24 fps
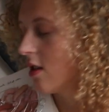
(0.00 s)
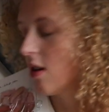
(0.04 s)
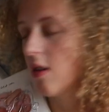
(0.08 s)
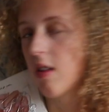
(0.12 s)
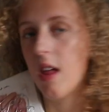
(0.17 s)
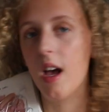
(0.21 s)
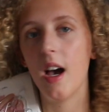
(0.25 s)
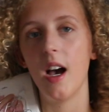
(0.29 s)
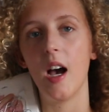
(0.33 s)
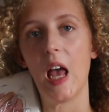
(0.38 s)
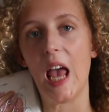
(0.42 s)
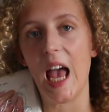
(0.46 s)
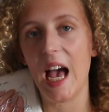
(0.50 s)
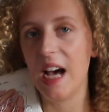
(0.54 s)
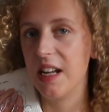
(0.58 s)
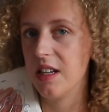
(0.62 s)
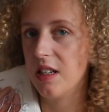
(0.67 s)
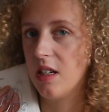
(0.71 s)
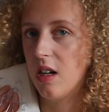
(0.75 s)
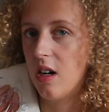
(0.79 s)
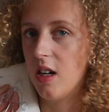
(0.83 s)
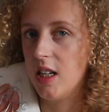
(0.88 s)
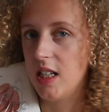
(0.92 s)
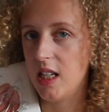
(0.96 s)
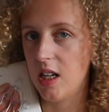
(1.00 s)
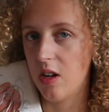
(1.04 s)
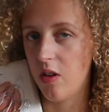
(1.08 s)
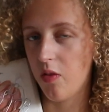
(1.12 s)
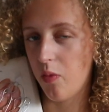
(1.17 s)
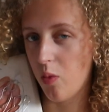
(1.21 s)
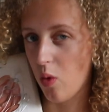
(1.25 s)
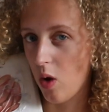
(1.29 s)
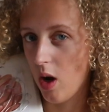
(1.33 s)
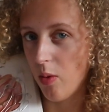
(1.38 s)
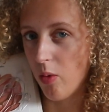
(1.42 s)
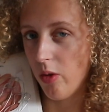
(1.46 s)
that I had an idea of
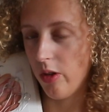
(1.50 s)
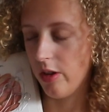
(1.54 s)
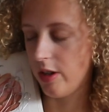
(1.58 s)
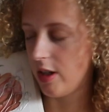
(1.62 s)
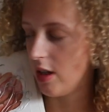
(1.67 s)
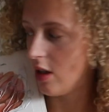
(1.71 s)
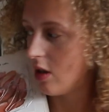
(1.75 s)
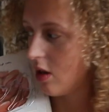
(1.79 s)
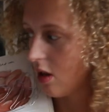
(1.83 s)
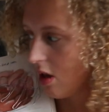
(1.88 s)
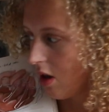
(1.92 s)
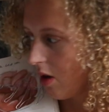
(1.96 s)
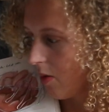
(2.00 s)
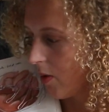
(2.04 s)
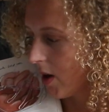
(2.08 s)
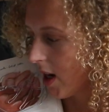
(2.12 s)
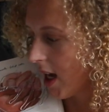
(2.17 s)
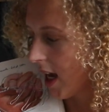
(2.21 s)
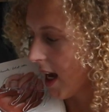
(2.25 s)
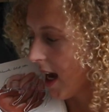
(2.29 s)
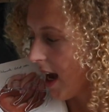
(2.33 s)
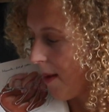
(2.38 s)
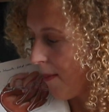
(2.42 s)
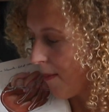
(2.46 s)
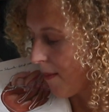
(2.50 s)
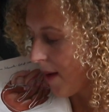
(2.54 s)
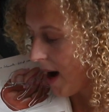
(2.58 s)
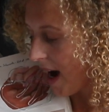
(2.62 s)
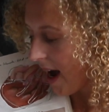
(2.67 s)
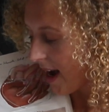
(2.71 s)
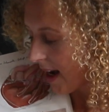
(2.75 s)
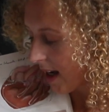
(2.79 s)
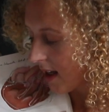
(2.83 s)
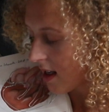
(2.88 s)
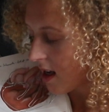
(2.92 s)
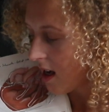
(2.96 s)
what I wanted to do when I came
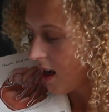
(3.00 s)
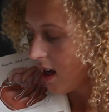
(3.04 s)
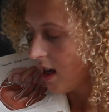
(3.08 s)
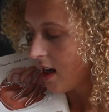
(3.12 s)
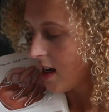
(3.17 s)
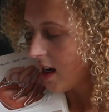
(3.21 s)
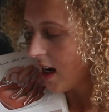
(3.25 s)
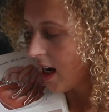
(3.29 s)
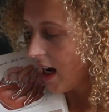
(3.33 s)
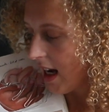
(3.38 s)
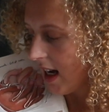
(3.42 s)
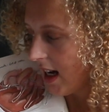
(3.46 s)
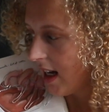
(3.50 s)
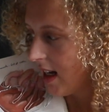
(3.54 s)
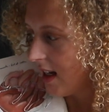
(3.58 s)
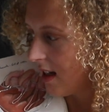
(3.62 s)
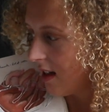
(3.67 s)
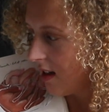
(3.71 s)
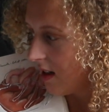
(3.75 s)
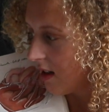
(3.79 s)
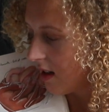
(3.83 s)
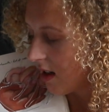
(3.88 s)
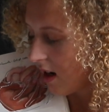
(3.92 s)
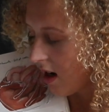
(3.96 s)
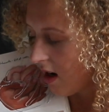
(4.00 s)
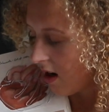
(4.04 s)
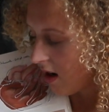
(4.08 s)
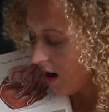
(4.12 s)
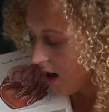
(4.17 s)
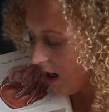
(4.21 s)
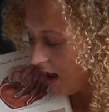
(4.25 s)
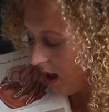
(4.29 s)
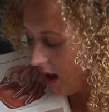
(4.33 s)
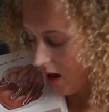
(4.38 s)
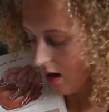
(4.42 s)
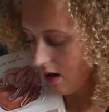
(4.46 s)
back. And
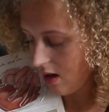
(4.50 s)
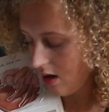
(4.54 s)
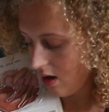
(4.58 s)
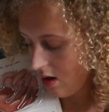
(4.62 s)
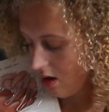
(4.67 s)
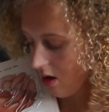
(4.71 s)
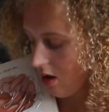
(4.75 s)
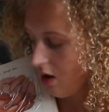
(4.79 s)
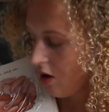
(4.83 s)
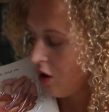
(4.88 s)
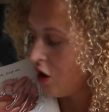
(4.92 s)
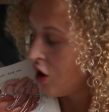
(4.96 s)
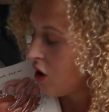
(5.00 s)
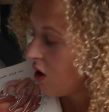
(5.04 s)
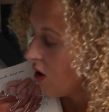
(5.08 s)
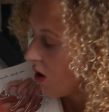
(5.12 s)
I knew